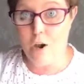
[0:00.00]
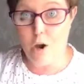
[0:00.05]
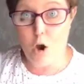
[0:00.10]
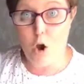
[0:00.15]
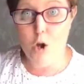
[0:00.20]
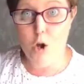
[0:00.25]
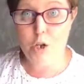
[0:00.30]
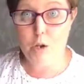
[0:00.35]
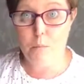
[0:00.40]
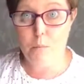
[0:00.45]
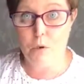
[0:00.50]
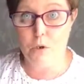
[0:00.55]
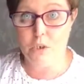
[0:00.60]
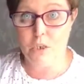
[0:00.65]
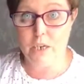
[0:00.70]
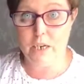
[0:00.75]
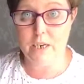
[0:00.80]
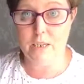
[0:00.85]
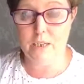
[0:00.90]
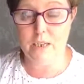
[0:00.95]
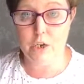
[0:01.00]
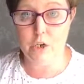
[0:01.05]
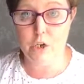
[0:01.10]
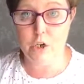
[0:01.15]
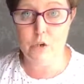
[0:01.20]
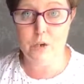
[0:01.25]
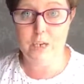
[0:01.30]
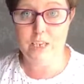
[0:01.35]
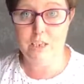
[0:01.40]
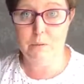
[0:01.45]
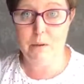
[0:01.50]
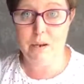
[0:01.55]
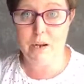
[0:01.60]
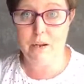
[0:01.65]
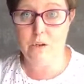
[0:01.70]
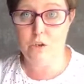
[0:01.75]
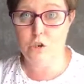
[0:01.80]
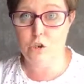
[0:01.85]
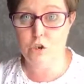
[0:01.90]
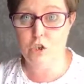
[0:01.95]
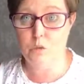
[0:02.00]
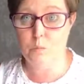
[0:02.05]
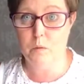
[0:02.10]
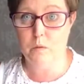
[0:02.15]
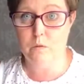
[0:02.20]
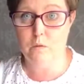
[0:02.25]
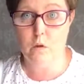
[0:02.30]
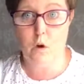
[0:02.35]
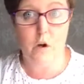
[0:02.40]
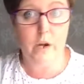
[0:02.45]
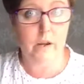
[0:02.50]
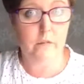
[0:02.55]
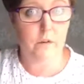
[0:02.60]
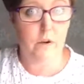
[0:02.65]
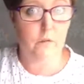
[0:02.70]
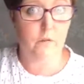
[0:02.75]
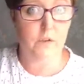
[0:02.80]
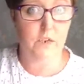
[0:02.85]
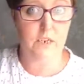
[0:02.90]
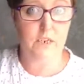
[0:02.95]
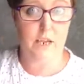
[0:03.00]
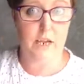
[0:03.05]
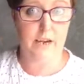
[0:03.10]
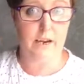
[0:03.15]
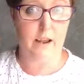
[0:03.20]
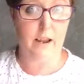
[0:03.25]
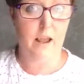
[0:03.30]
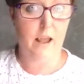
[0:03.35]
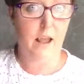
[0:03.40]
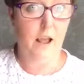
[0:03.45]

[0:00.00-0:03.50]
on your body that you need to make an adjustment for even if it's like